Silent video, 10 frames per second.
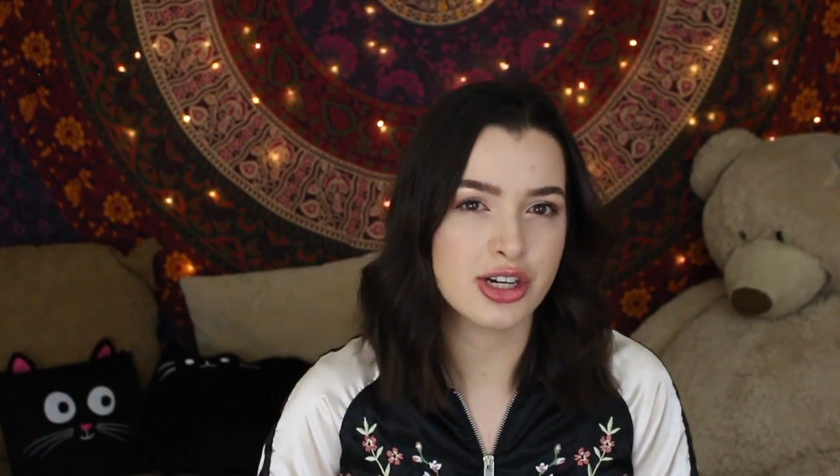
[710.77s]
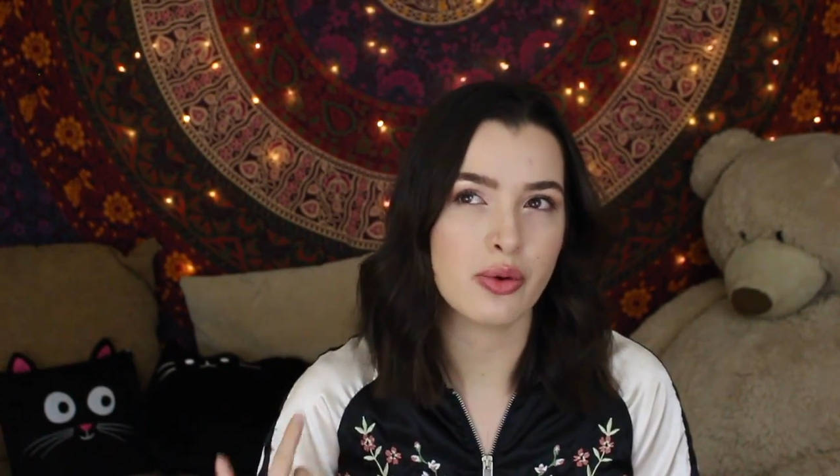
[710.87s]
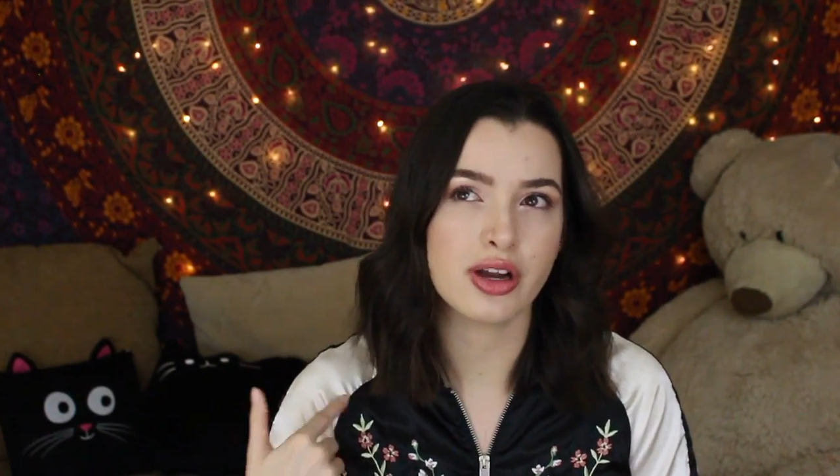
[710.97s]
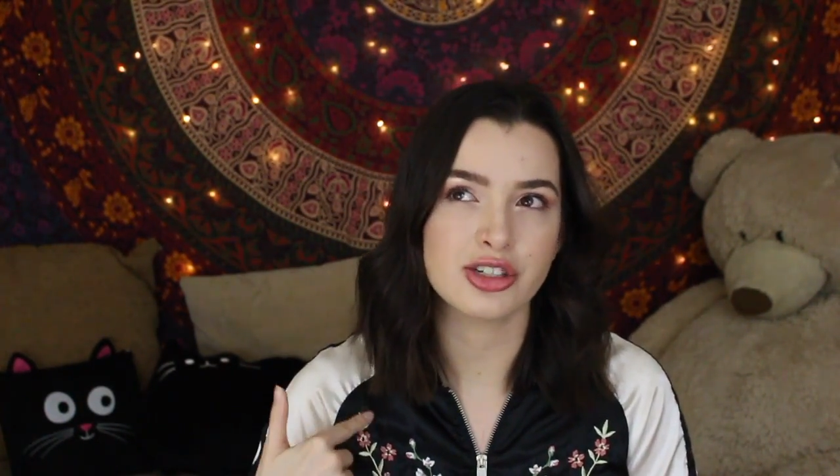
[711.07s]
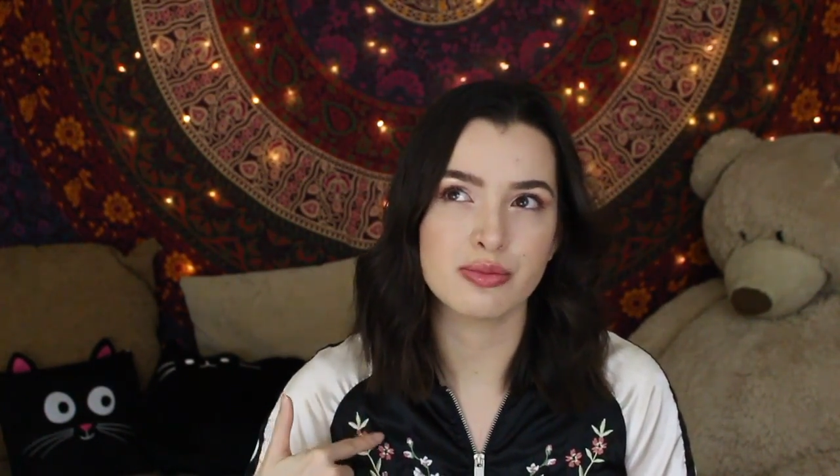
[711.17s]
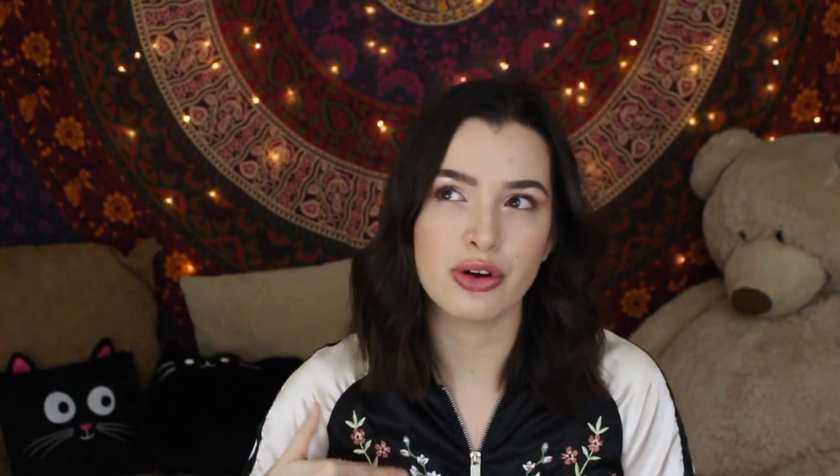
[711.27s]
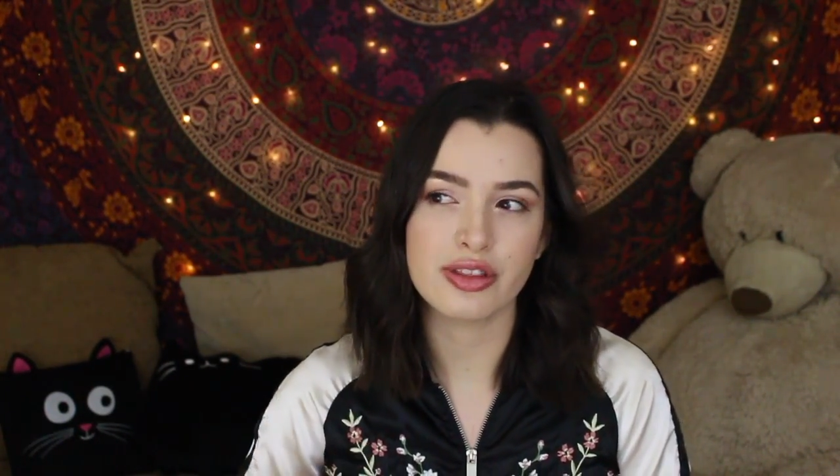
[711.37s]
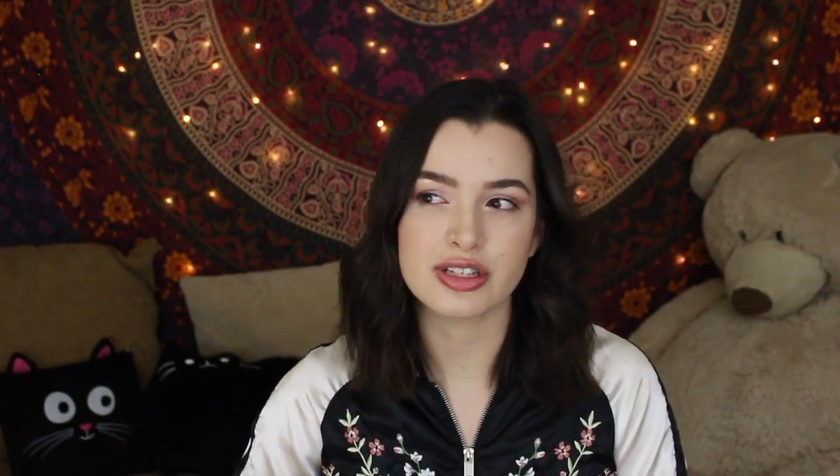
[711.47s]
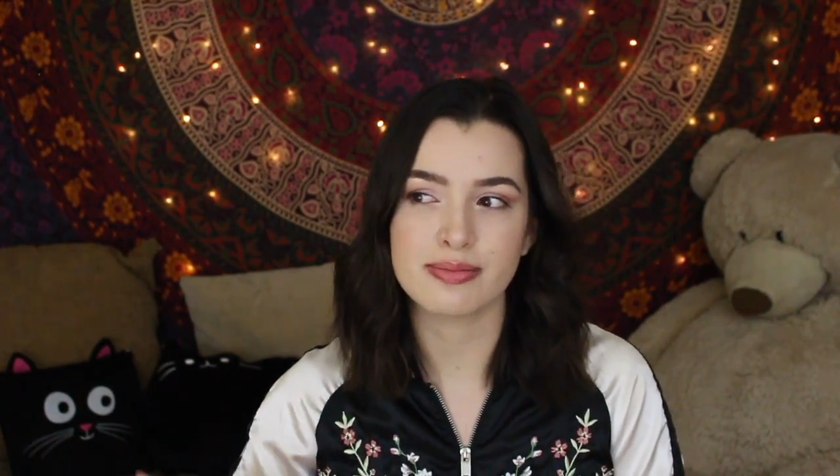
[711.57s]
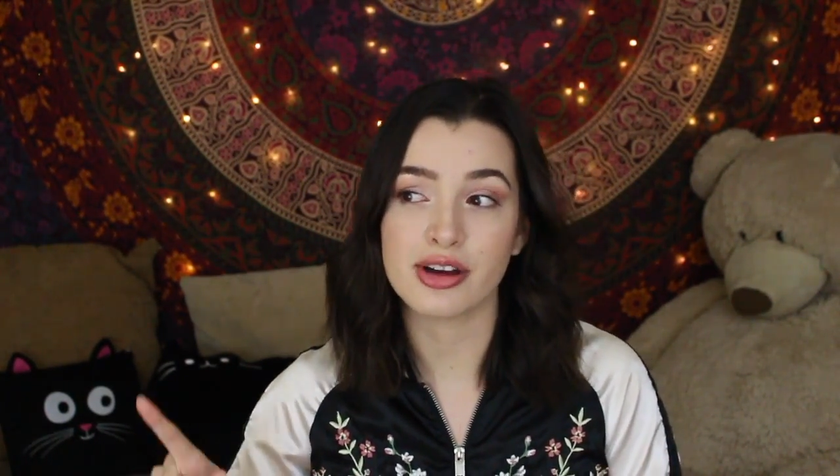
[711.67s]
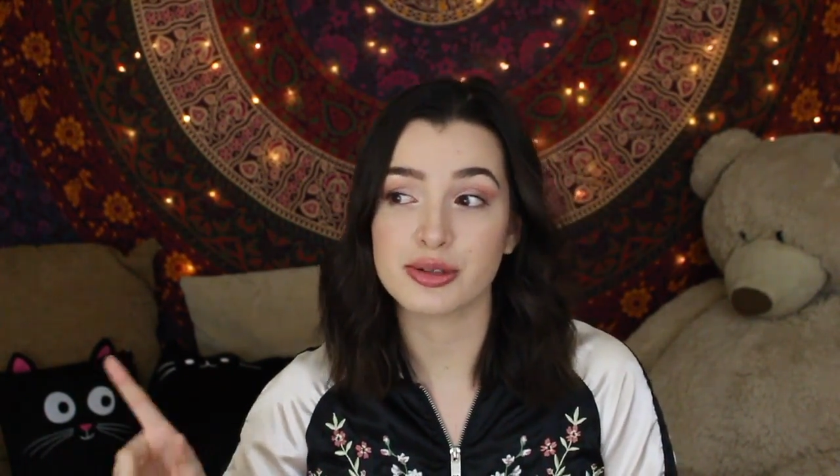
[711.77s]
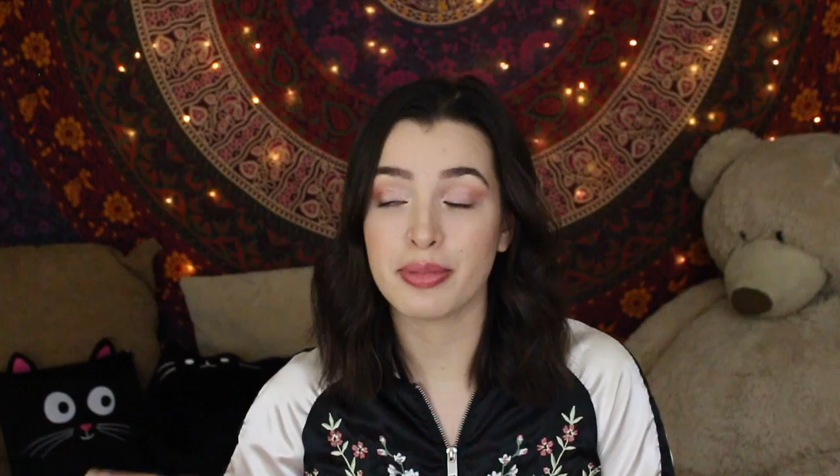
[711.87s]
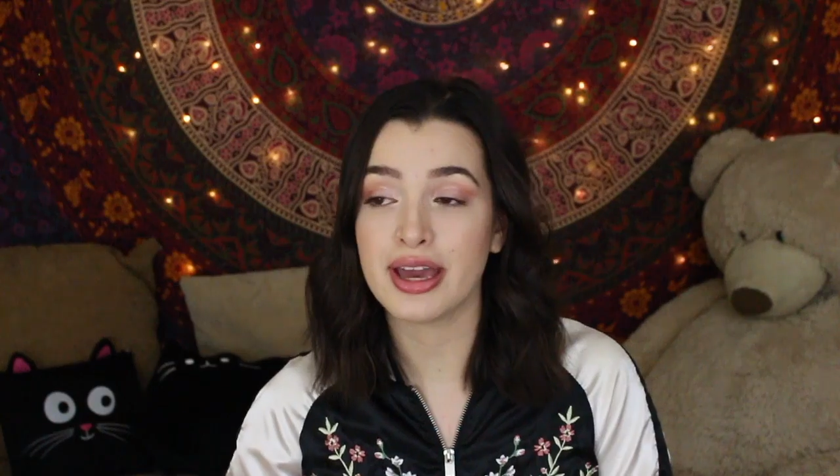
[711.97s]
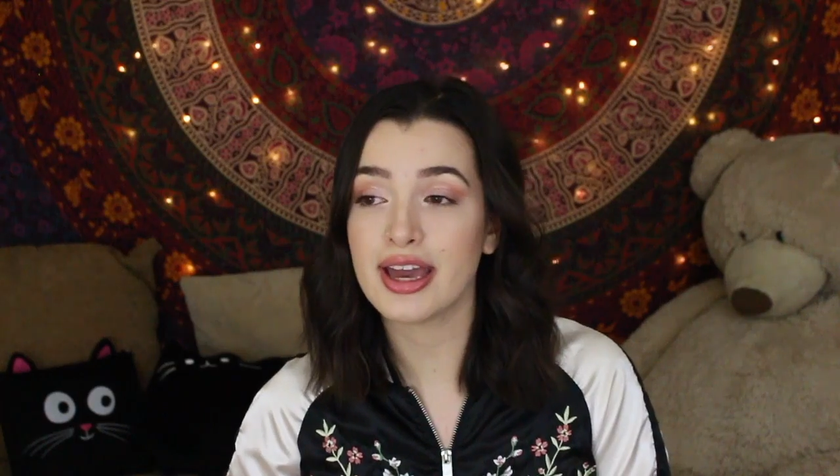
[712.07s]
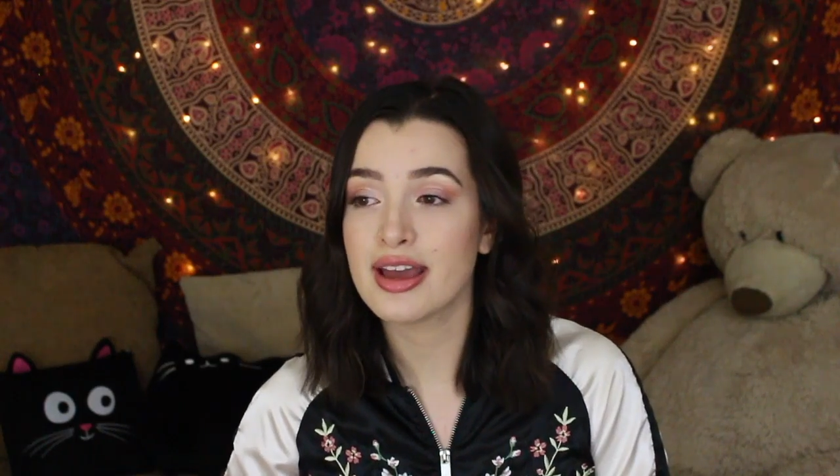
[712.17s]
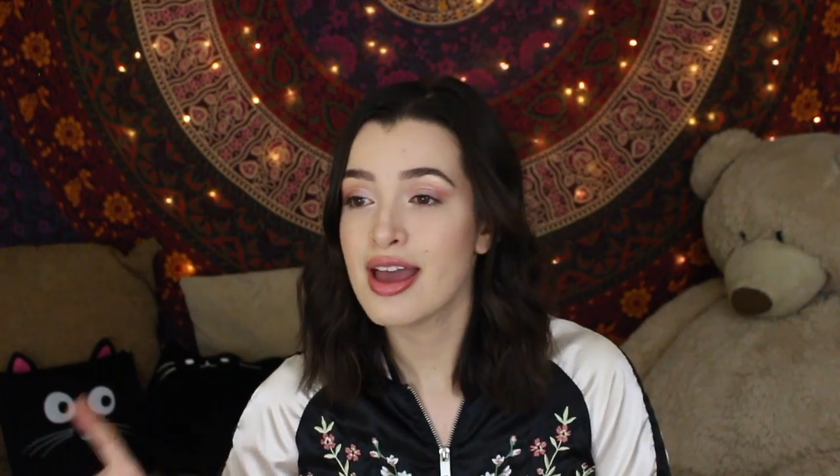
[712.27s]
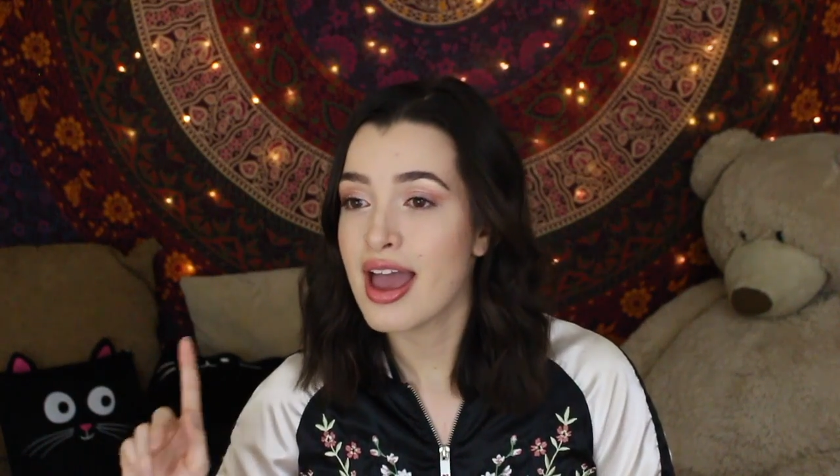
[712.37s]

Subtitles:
I watch more of the Smosh Pit.